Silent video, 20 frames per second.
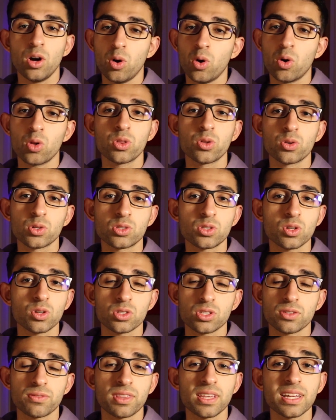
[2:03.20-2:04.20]
all those
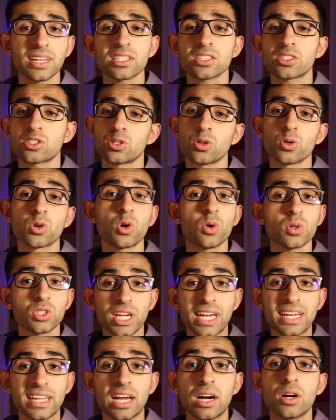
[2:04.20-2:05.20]
sorts of things. So go
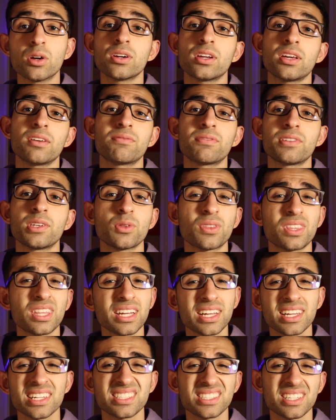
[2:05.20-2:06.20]
check it out if you
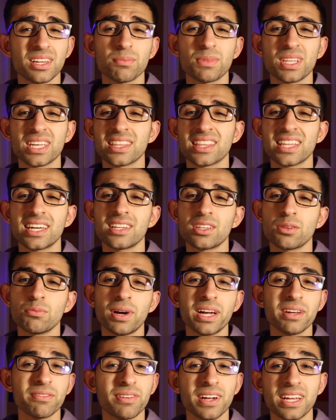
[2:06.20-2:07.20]
think it's something that you
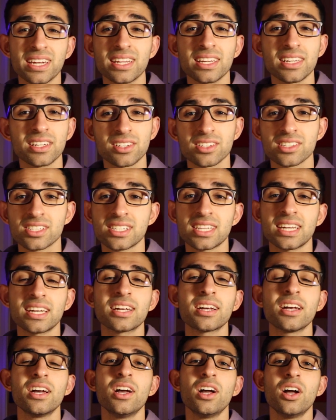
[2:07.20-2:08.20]
might find
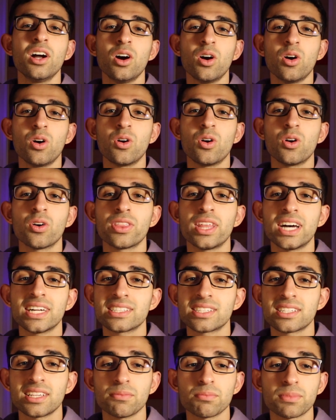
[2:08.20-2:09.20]
interesting, or
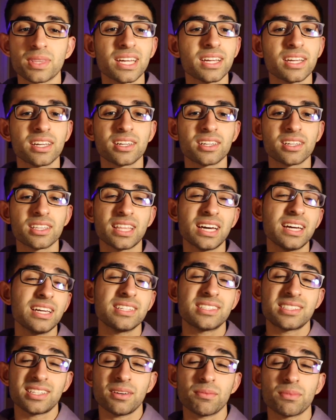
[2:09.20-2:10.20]
that's something
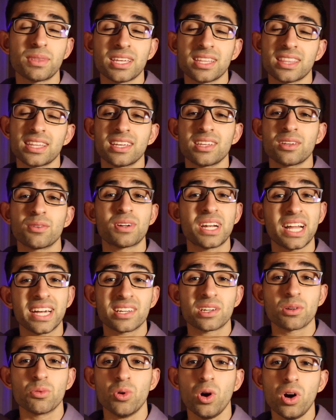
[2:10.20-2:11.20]
that you'd
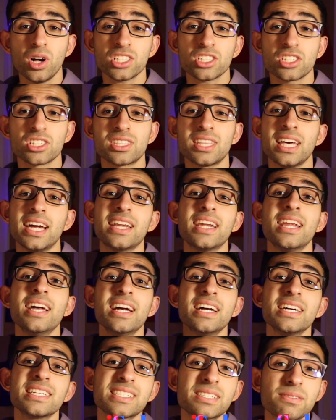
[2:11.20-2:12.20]
like to watch. Then
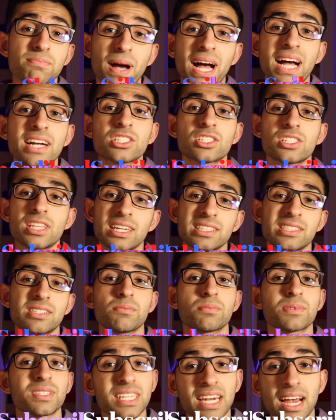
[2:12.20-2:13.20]
smash that
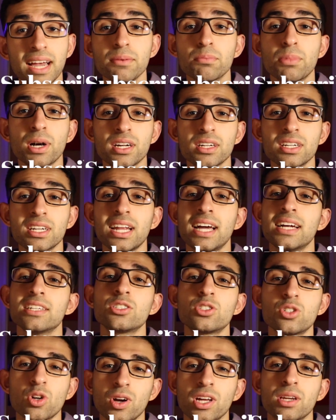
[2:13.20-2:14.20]
subscribe button
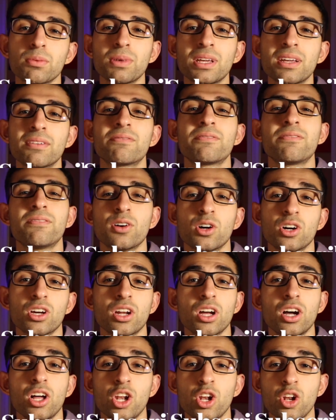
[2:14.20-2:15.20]
and join me
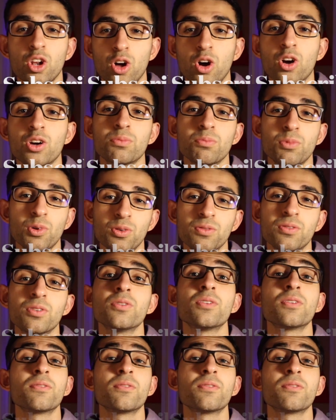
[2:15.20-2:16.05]
for a lot more